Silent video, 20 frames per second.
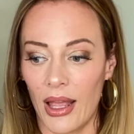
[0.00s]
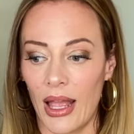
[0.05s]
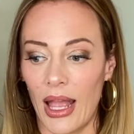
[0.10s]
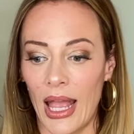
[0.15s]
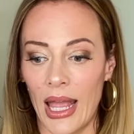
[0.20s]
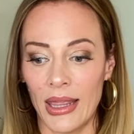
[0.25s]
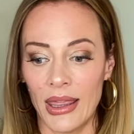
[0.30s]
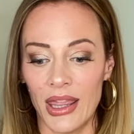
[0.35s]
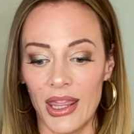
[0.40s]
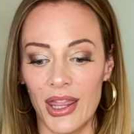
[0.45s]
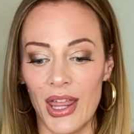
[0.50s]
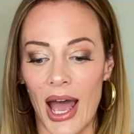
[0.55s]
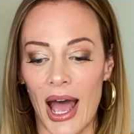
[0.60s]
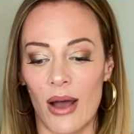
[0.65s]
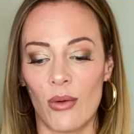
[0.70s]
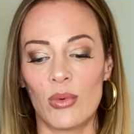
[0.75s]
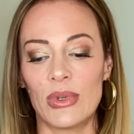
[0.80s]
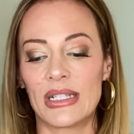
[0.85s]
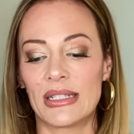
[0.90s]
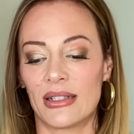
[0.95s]
And
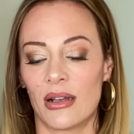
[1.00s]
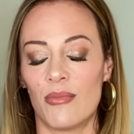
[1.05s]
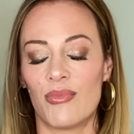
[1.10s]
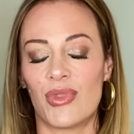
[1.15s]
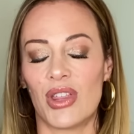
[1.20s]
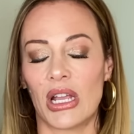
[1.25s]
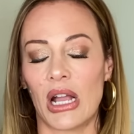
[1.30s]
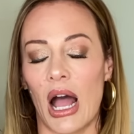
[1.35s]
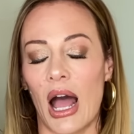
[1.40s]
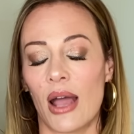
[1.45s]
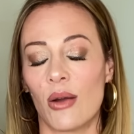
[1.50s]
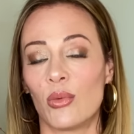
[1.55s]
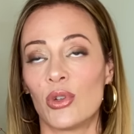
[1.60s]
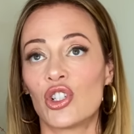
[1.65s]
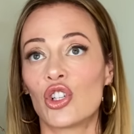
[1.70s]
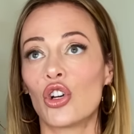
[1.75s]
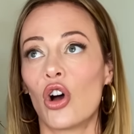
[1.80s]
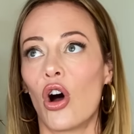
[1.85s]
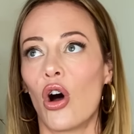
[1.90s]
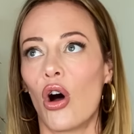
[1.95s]
that was something I
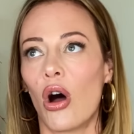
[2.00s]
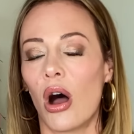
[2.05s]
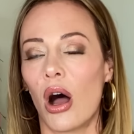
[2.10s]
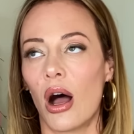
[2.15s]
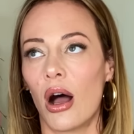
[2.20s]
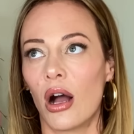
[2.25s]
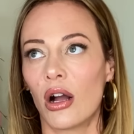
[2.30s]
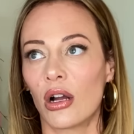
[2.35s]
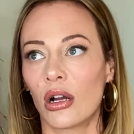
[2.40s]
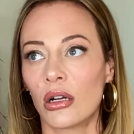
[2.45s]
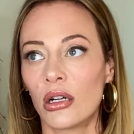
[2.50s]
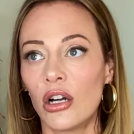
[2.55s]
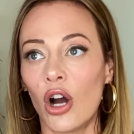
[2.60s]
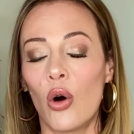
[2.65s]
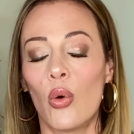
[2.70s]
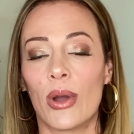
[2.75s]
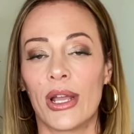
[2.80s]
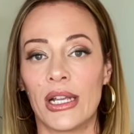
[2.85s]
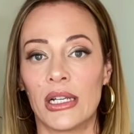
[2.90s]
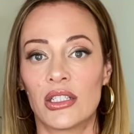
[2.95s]
was
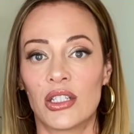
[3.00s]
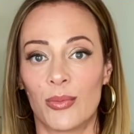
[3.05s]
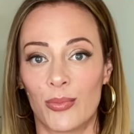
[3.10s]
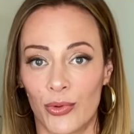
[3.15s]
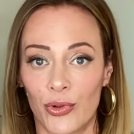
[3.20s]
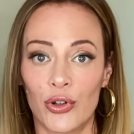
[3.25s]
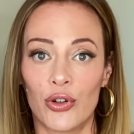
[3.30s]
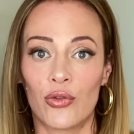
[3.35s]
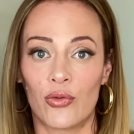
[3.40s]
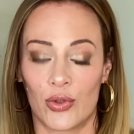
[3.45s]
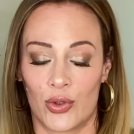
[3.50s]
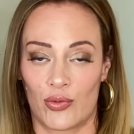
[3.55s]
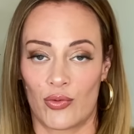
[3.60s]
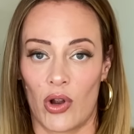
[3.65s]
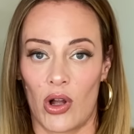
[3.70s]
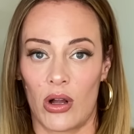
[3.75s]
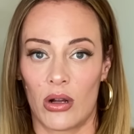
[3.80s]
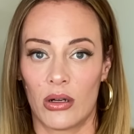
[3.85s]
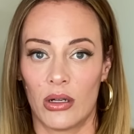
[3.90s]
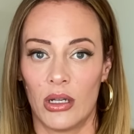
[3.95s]
going to prove was
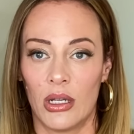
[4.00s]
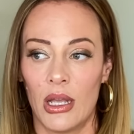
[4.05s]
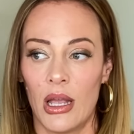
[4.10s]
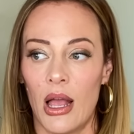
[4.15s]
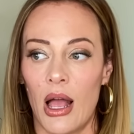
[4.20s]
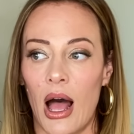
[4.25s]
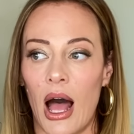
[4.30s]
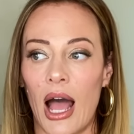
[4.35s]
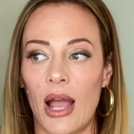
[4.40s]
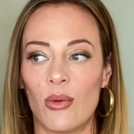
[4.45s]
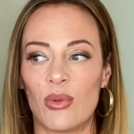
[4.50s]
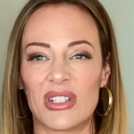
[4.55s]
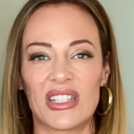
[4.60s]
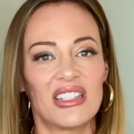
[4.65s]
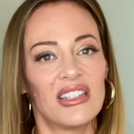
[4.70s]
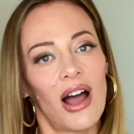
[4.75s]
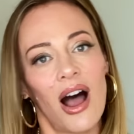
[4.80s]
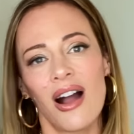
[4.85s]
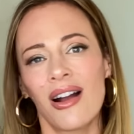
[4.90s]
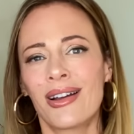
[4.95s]
wrong. I was
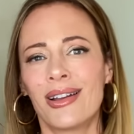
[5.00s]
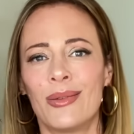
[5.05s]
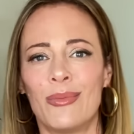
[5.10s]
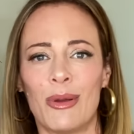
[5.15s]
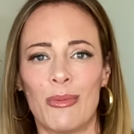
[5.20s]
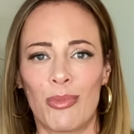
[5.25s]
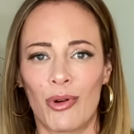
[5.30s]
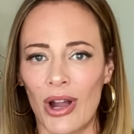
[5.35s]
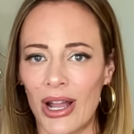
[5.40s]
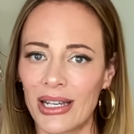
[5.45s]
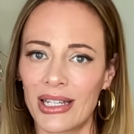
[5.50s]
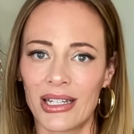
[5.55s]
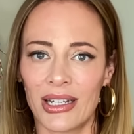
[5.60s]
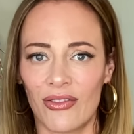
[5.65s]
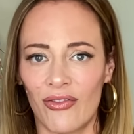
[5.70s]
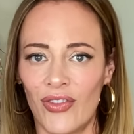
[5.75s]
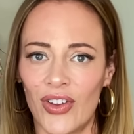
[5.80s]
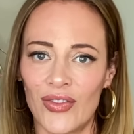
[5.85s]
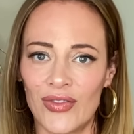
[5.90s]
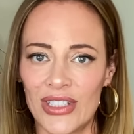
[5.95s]
not going to be pregnant
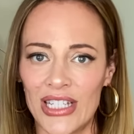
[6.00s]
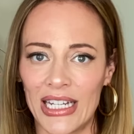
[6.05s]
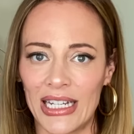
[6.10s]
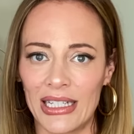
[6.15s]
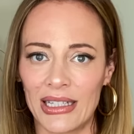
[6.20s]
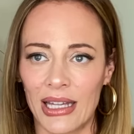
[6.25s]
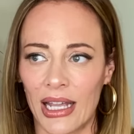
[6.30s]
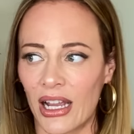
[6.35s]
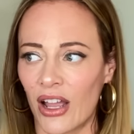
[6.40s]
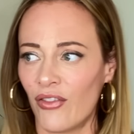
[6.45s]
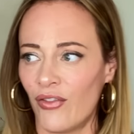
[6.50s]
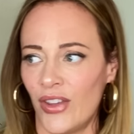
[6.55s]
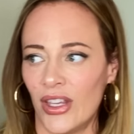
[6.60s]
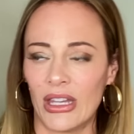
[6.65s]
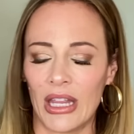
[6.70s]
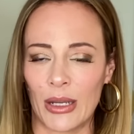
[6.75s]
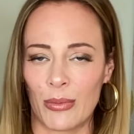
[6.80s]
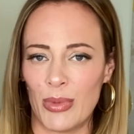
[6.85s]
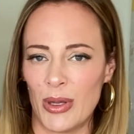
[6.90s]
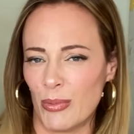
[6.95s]
at 15 like I feel
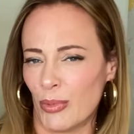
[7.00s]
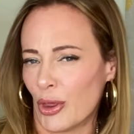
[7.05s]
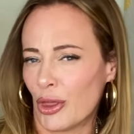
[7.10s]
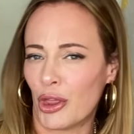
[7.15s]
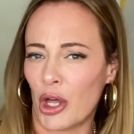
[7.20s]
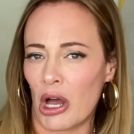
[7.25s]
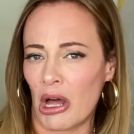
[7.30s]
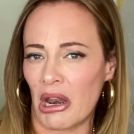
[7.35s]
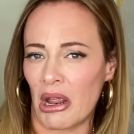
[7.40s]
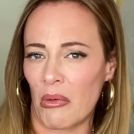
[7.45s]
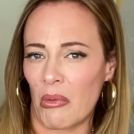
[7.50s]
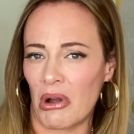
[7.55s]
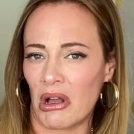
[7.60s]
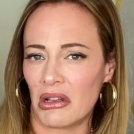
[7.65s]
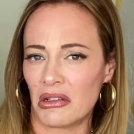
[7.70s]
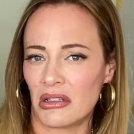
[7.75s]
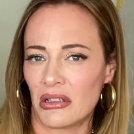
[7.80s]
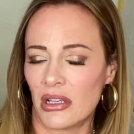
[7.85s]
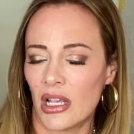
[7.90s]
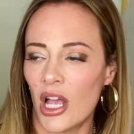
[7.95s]
like people thought I
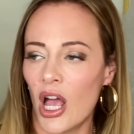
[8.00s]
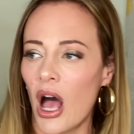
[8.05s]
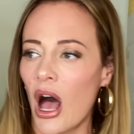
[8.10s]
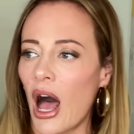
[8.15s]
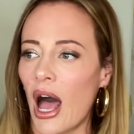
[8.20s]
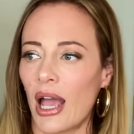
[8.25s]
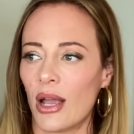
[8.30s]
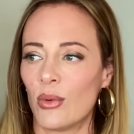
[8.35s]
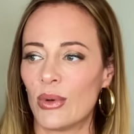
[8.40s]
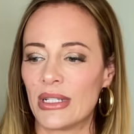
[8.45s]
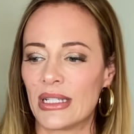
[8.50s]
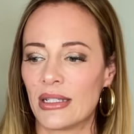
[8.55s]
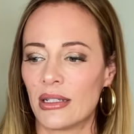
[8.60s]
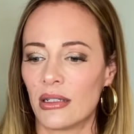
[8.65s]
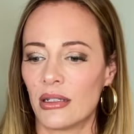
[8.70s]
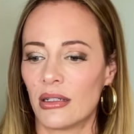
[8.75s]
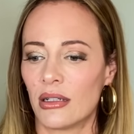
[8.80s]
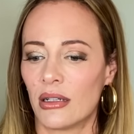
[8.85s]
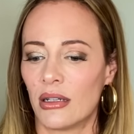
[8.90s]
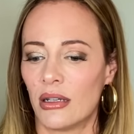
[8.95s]
was. I was
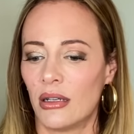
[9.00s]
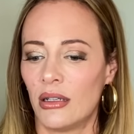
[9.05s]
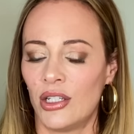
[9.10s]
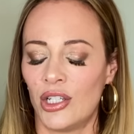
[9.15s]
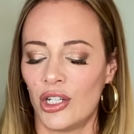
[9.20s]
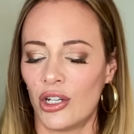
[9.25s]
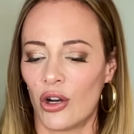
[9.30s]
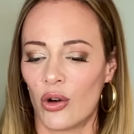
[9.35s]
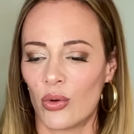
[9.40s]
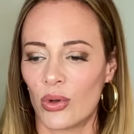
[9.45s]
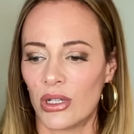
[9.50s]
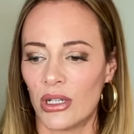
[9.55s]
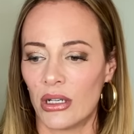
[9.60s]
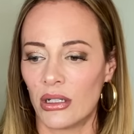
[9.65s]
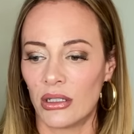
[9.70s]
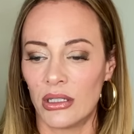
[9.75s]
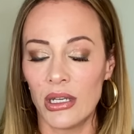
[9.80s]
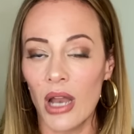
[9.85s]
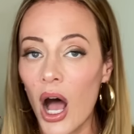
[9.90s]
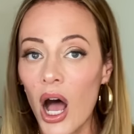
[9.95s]
you know,
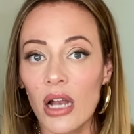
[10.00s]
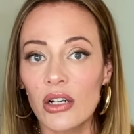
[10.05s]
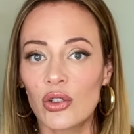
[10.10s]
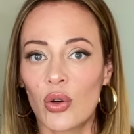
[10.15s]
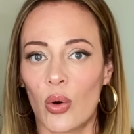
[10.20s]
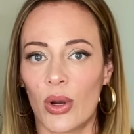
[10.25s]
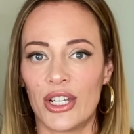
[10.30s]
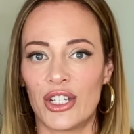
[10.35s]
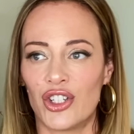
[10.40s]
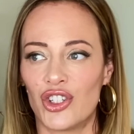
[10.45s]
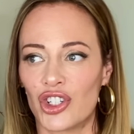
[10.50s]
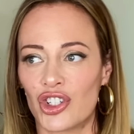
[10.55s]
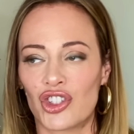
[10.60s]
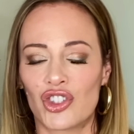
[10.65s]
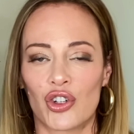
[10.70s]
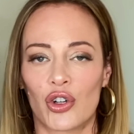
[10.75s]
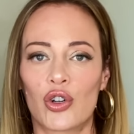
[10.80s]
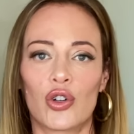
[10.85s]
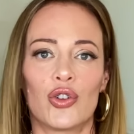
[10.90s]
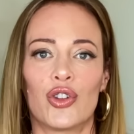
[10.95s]
not going to just
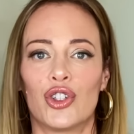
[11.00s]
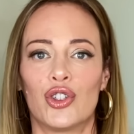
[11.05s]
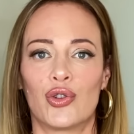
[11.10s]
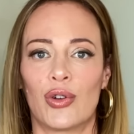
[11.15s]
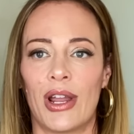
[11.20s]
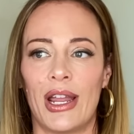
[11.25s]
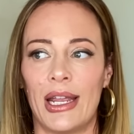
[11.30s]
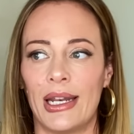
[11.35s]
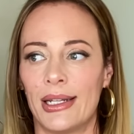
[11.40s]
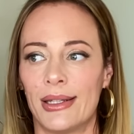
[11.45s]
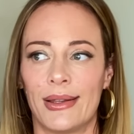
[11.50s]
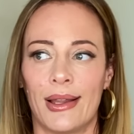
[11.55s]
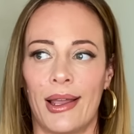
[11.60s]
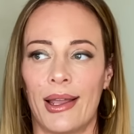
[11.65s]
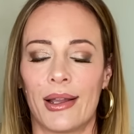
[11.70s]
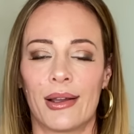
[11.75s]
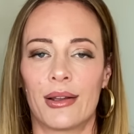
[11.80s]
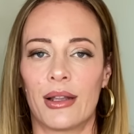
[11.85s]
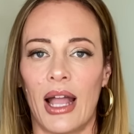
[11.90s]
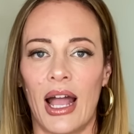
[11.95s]
circle the drain and
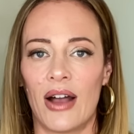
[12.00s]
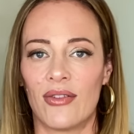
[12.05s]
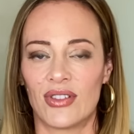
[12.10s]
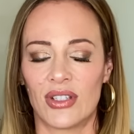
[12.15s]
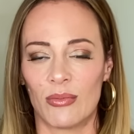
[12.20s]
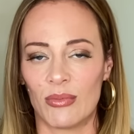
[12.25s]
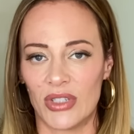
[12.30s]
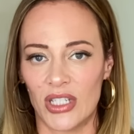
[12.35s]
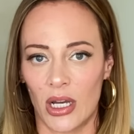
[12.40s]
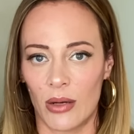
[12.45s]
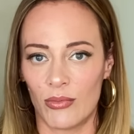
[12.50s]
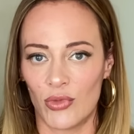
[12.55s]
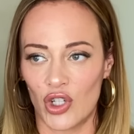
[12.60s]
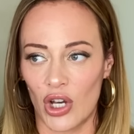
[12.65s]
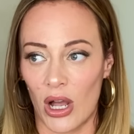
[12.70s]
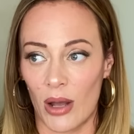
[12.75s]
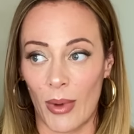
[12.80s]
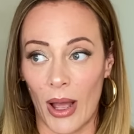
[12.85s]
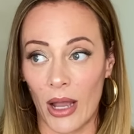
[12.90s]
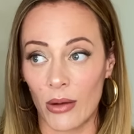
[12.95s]
like have some dumb
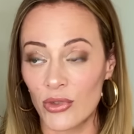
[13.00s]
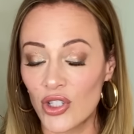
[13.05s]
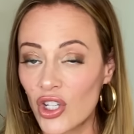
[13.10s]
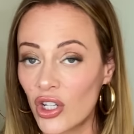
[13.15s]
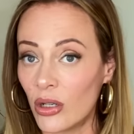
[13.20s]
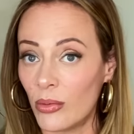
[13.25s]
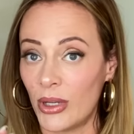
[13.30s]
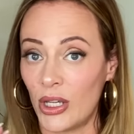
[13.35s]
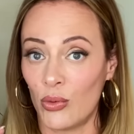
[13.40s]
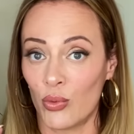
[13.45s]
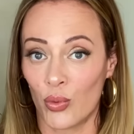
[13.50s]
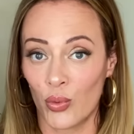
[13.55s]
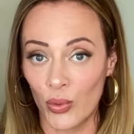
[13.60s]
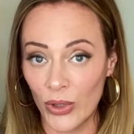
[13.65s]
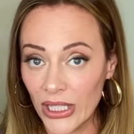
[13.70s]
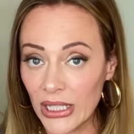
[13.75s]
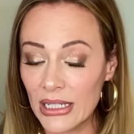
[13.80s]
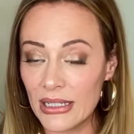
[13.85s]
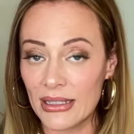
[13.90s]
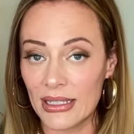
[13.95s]
job. I was going to be
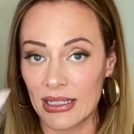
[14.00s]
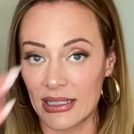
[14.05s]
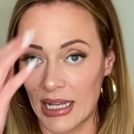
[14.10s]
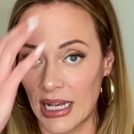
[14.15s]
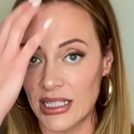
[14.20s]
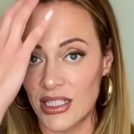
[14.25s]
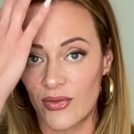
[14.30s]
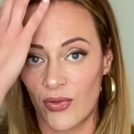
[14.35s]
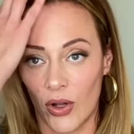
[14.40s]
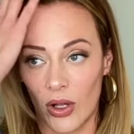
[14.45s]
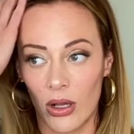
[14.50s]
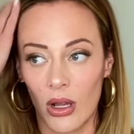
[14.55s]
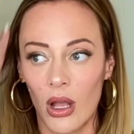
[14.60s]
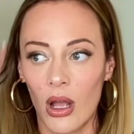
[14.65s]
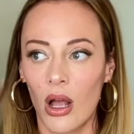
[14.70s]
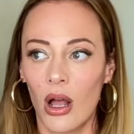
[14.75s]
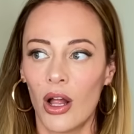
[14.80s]
really successful.